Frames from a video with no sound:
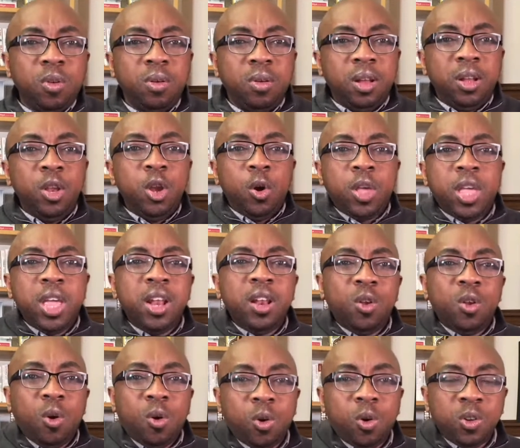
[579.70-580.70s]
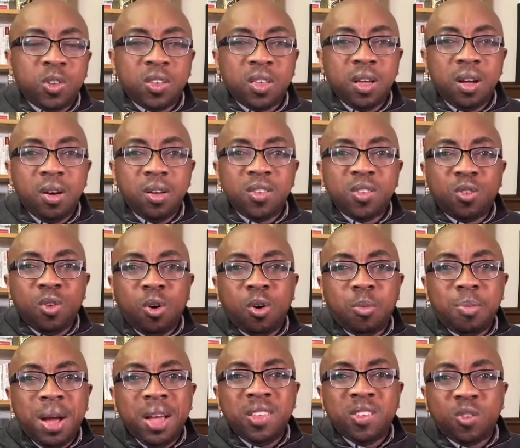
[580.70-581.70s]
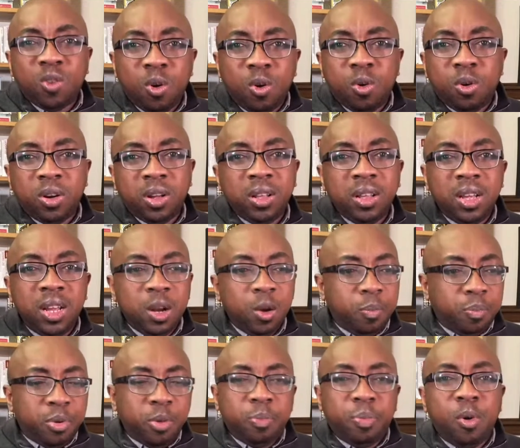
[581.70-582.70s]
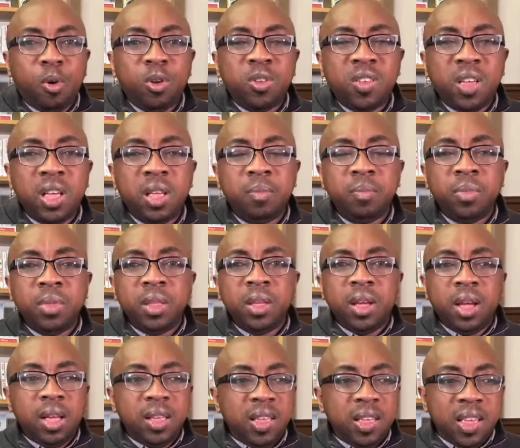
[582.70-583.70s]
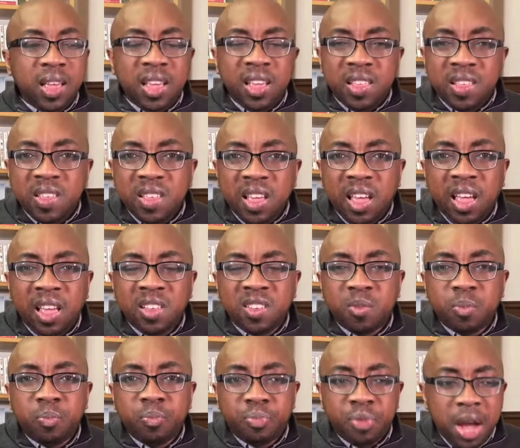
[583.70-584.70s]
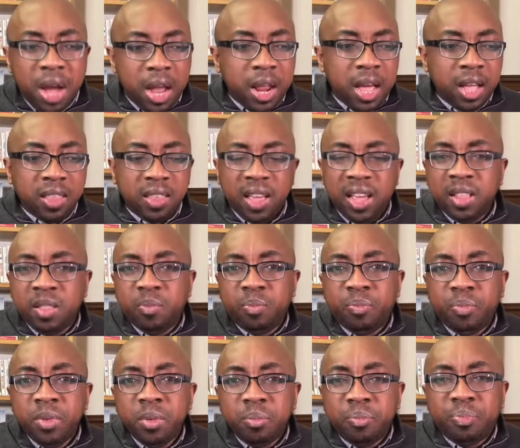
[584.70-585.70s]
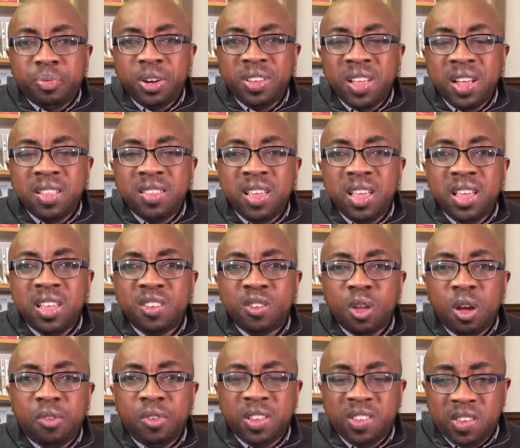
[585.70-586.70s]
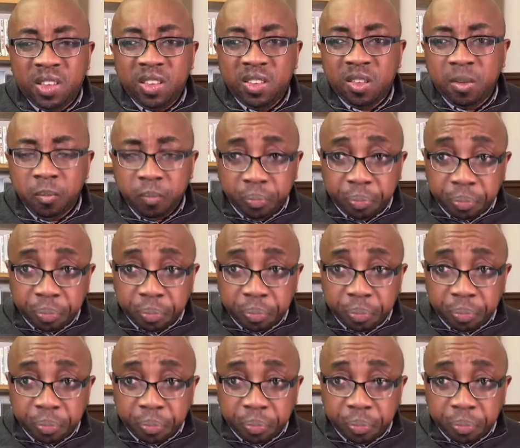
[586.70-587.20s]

knocking doors store by store, proposing his product and presenting his services.